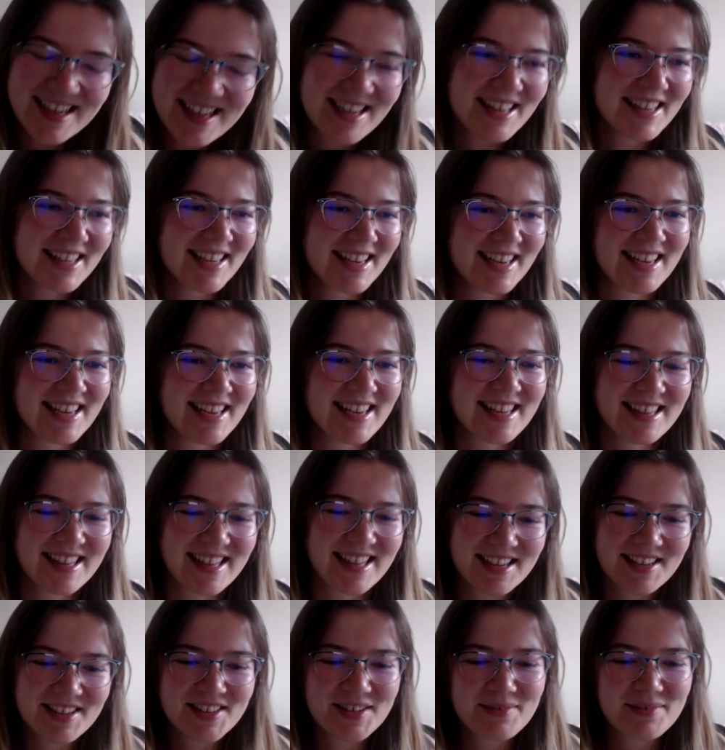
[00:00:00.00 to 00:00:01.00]
Okay,
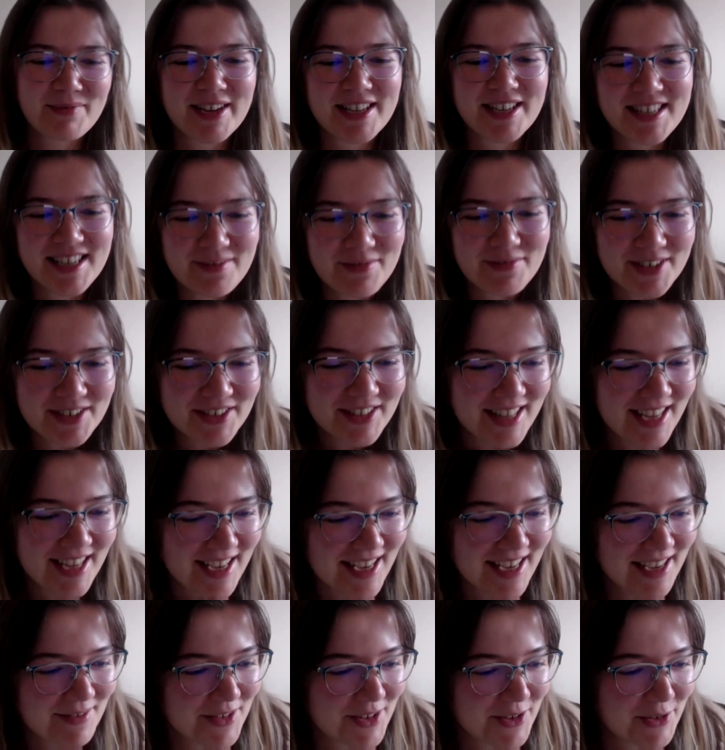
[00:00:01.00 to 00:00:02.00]
thank you so much. Have a good
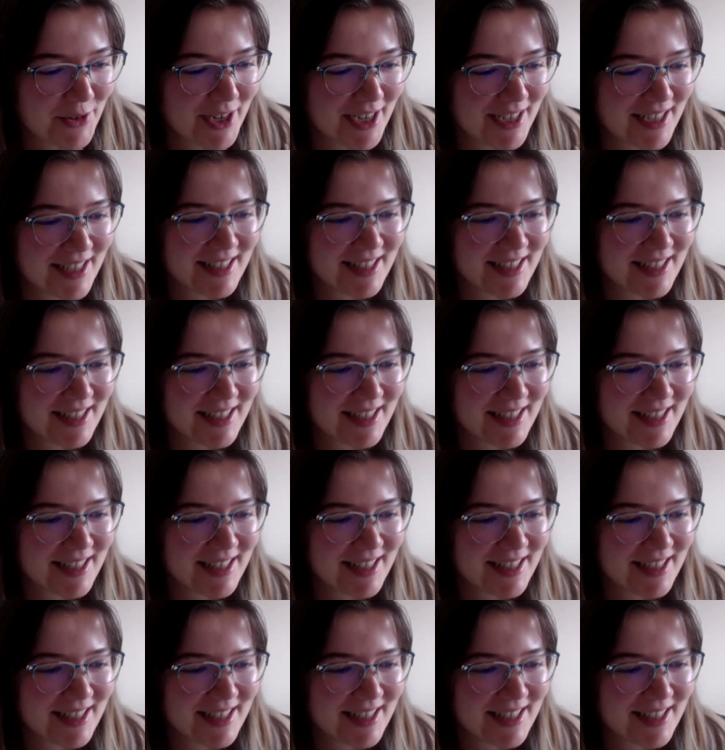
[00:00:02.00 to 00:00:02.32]
day, everyone.